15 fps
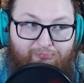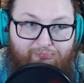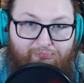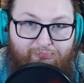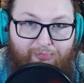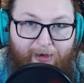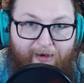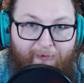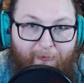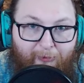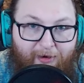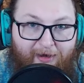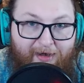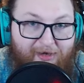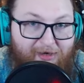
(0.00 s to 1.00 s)
But we're
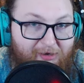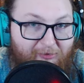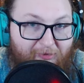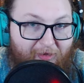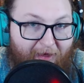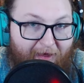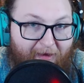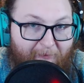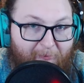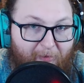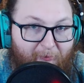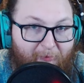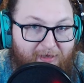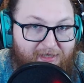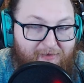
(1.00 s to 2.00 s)
going to do that, but
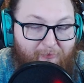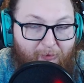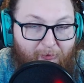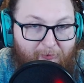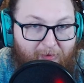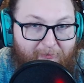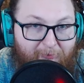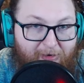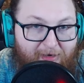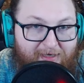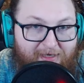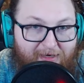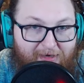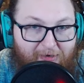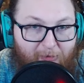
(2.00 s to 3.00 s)
we just won't reprint
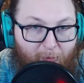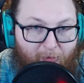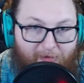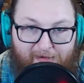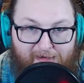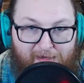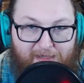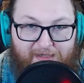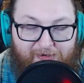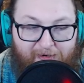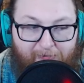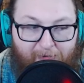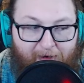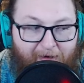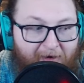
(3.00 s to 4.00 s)
it in quarter century
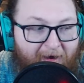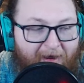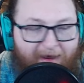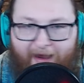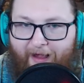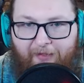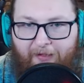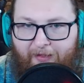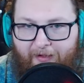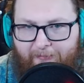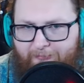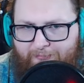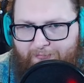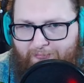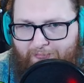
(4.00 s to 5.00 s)
rare. And then they
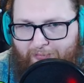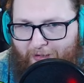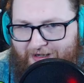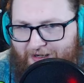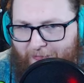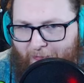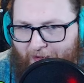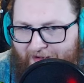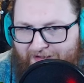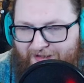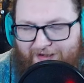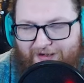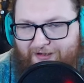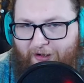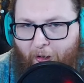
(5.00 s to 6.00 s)
printed,
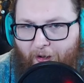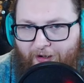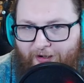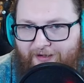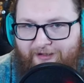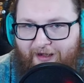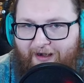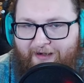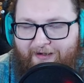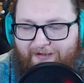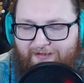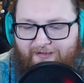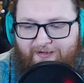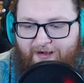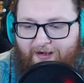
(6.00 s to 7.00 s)
6 cards that had
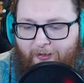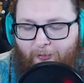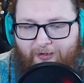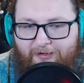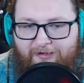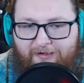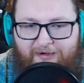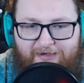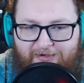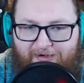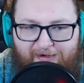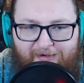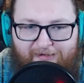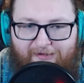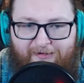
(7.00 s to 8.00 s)
existing quarter
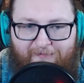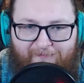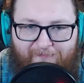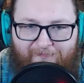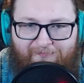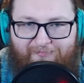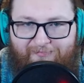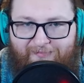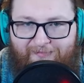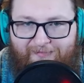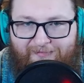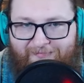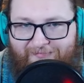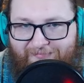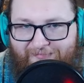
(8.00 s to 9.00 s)
centuries?
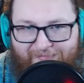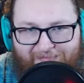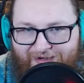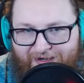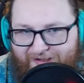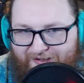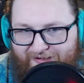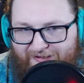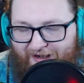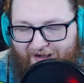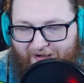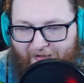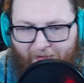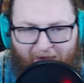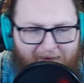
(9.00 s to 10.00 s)
Just kind
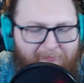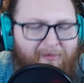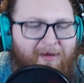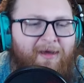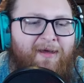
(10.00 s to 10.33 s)
of lame.